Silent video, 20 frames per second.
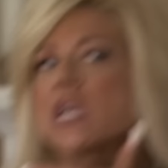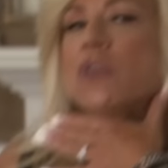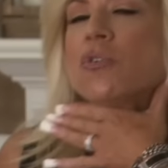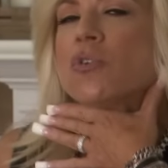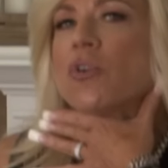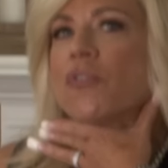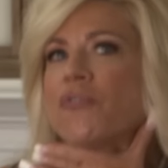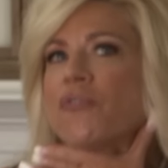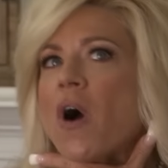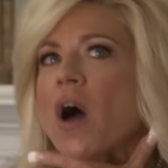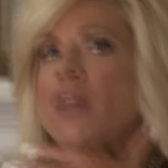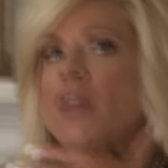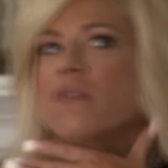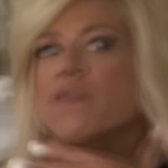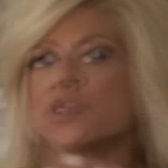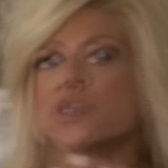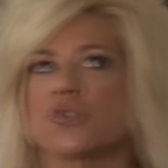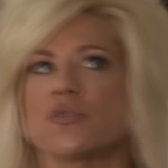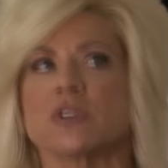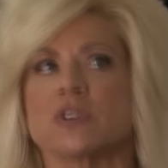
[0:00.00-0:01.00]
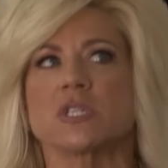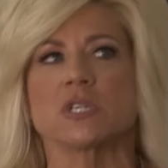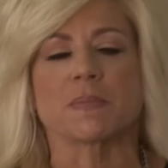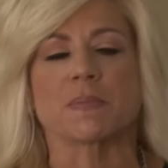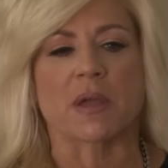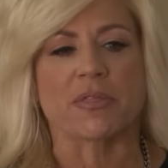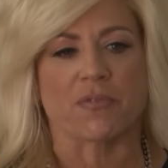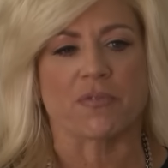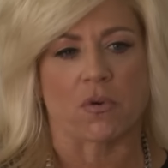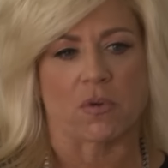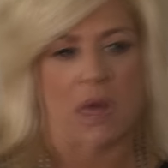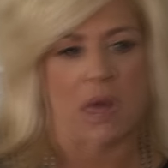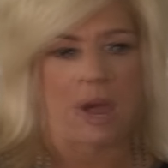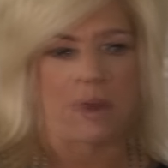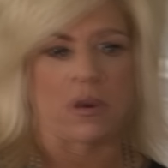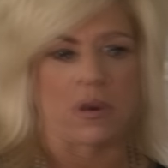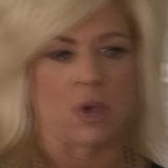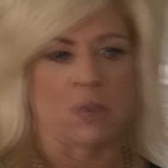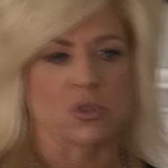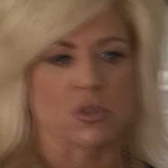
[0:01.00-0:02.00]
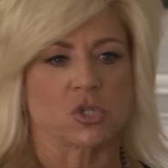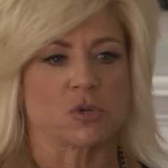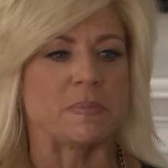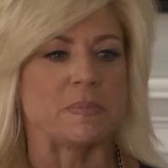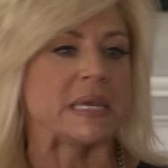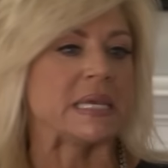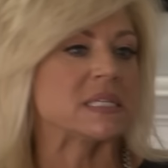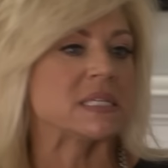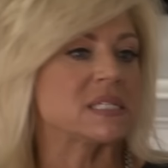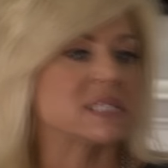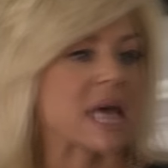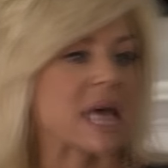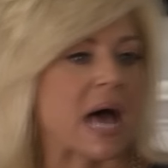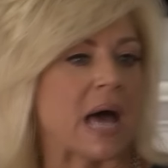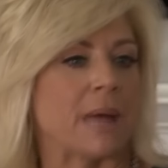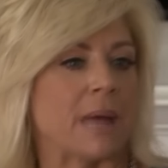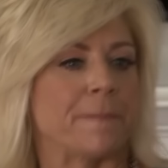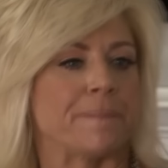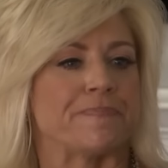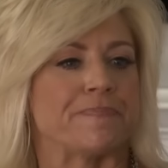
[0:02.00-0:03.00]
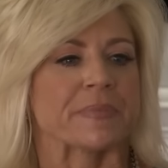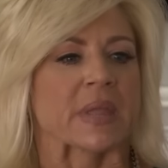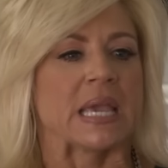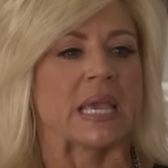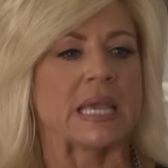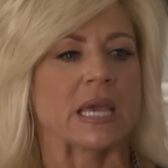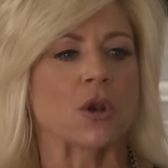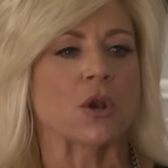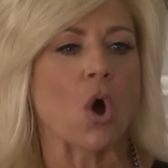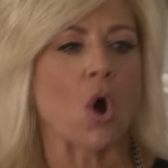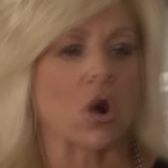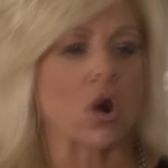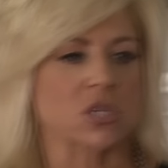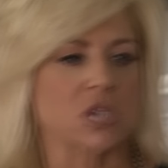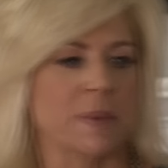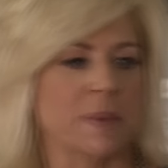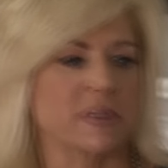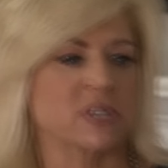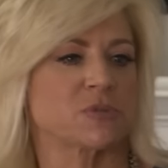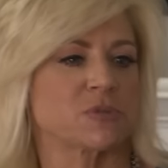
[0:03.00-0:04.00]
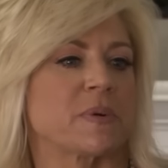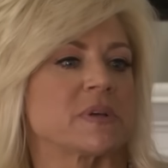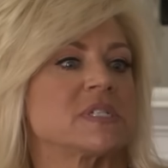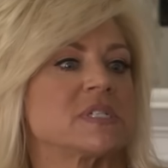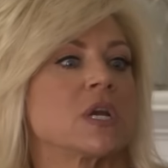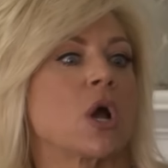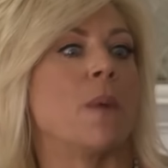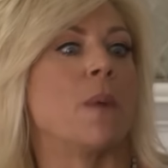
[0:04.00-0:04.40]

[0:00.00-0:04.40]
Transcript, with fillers: Your father restricted my throat area, which means that he had a hard time expressing